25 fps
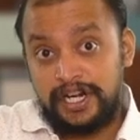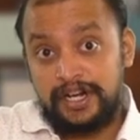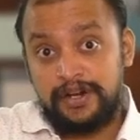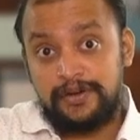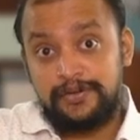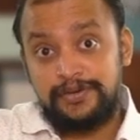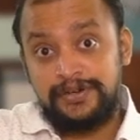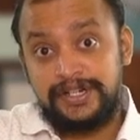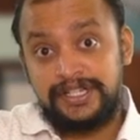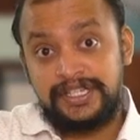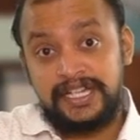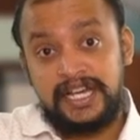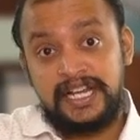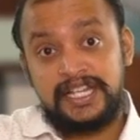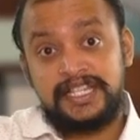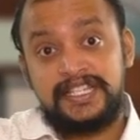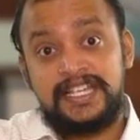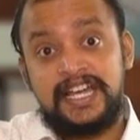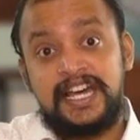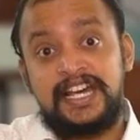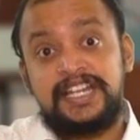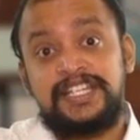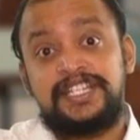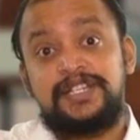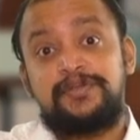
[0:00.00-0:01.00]
goods are
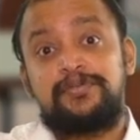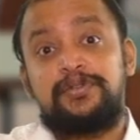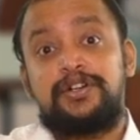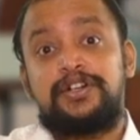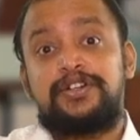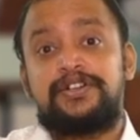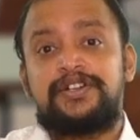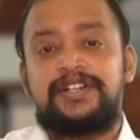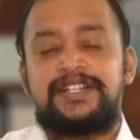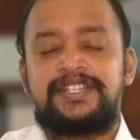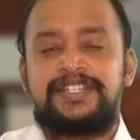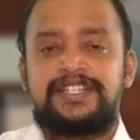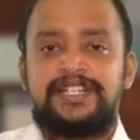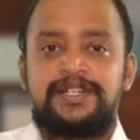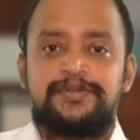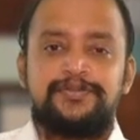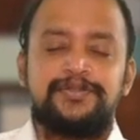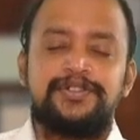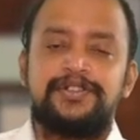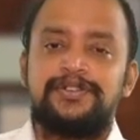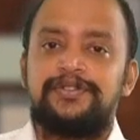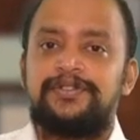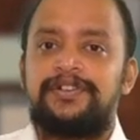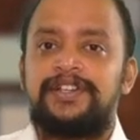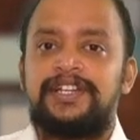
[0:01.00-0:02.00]
chargeable to
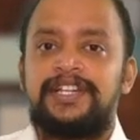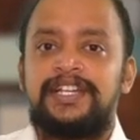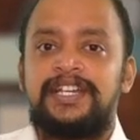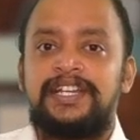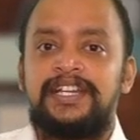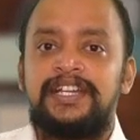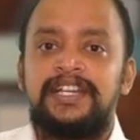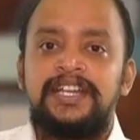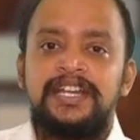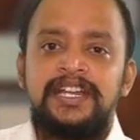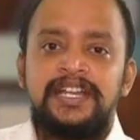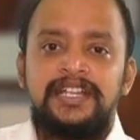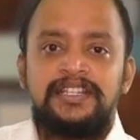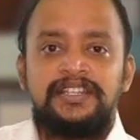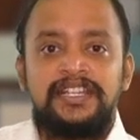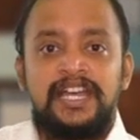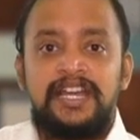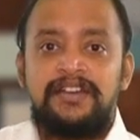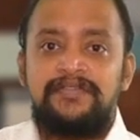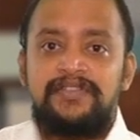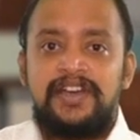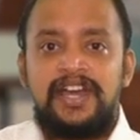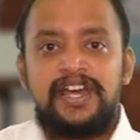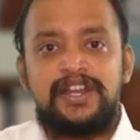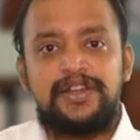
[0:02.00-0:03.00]
customs duty,
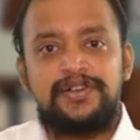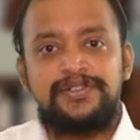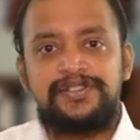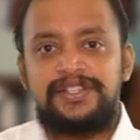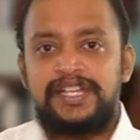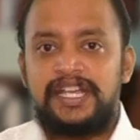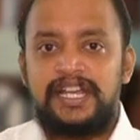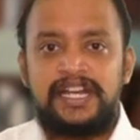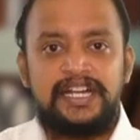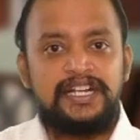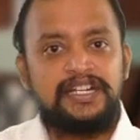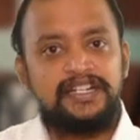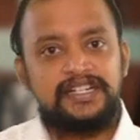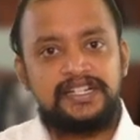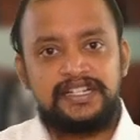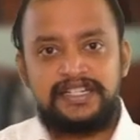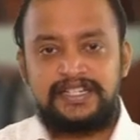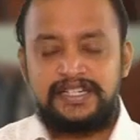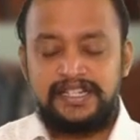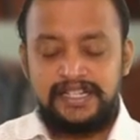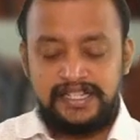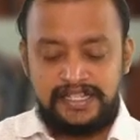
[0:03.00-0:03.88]
then warehousing interest is